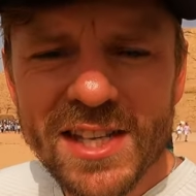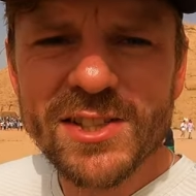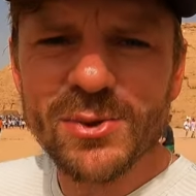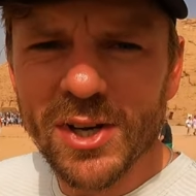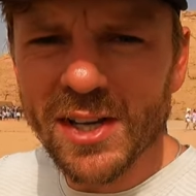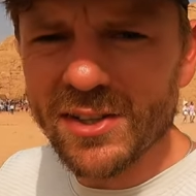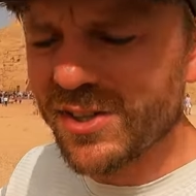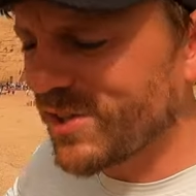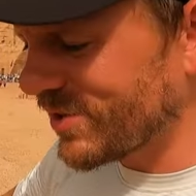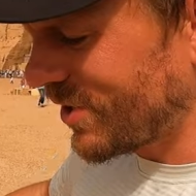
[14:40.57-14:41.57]
into it
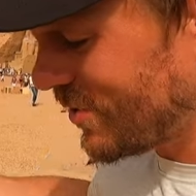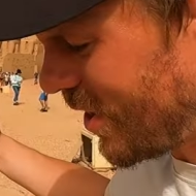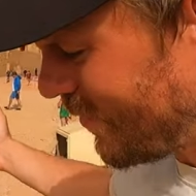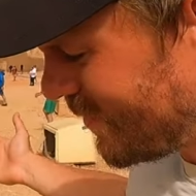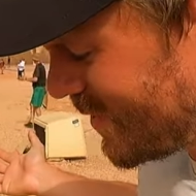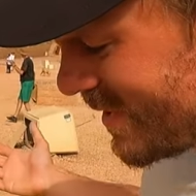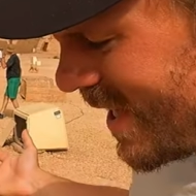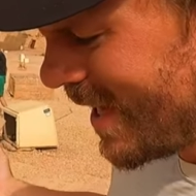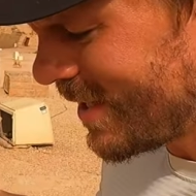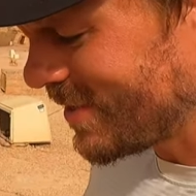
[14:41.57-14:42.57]
because it's so covered with
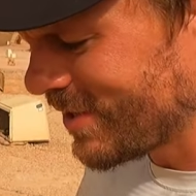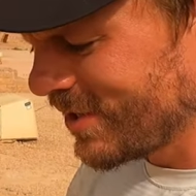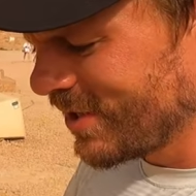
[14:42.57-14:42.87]
sand.